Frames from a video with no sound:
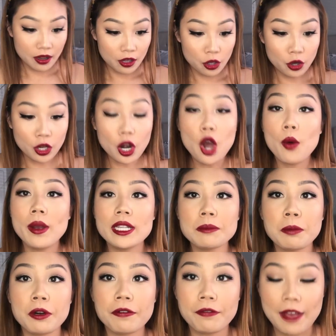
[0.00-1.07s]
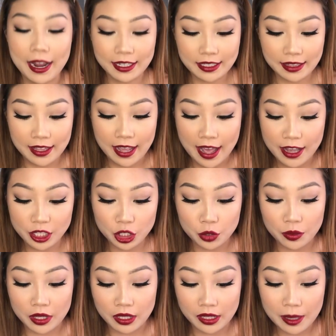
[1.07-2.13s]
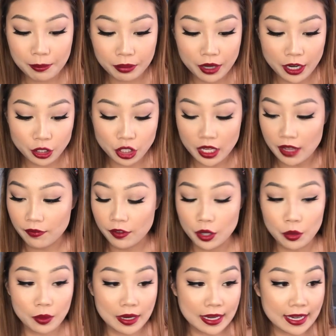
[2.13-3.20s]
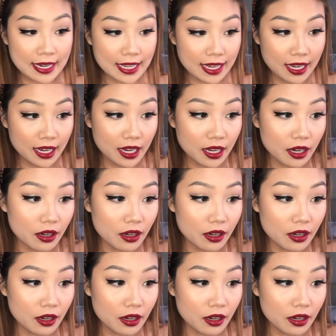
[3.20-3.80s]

You can always perfect the edges with a lip brush if you need.